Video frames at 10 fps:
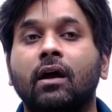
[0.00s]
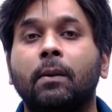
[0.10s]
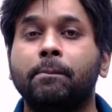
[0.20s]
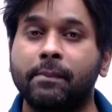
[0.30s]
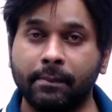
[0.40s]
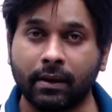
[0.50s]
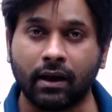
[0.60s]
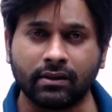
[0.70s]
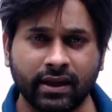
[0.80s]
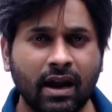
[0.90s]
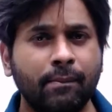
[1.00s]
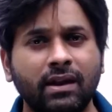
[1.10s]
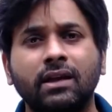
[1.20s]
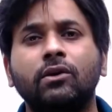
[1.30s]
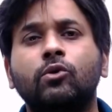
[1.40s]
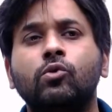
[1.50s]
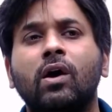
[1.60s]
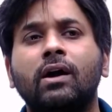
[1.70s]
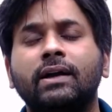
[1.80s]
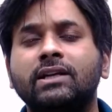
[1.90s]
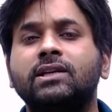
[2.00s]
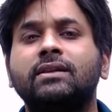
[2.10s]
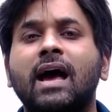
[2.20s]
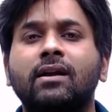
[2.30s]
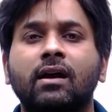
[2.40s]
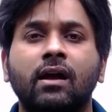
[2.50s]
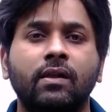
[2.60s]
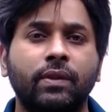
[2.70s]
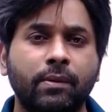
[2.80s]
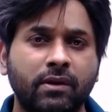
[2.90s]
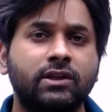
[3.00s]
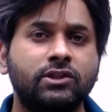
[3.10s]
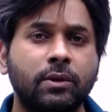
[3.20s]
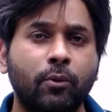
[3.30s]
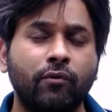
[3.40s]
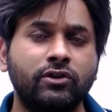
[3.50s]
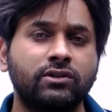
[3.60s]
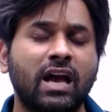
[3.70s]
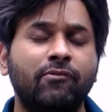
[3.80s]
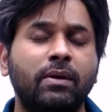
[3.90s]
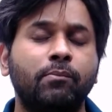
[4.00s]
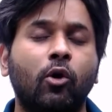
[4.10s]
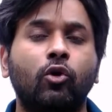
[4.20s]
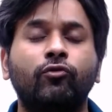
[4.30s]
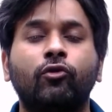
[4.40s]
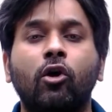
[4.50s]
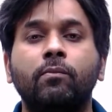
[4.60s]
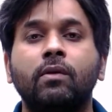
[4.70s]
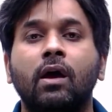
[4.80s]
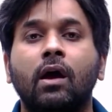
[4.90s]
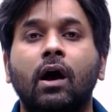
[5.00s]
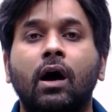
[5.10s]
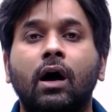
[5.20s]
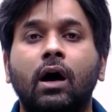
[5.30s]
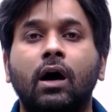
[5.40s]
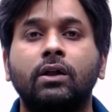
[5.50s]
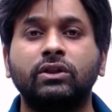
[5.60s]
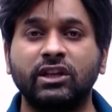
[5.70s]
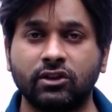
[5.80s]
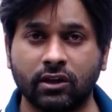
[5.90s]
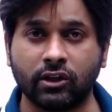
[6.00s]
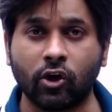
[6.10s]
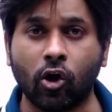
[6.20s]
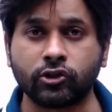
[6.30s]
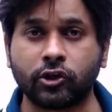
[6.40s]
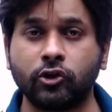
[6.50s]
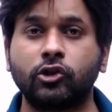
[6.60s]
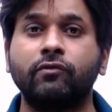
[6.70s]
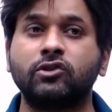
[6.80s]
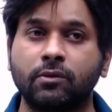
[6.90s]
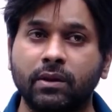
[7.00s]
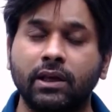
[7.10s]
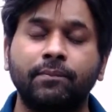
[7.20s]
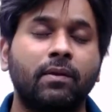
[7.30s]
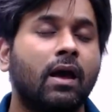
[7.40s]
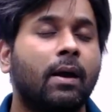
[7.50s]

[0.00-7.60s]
there are many who are teaching that the emergency provisions have been borrowed from the Constitution of Germany.